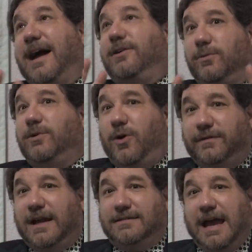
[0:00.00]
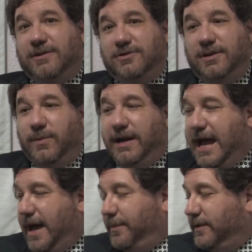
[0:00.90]
I don't know if that's actually what
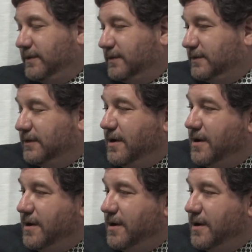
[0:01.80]
happens,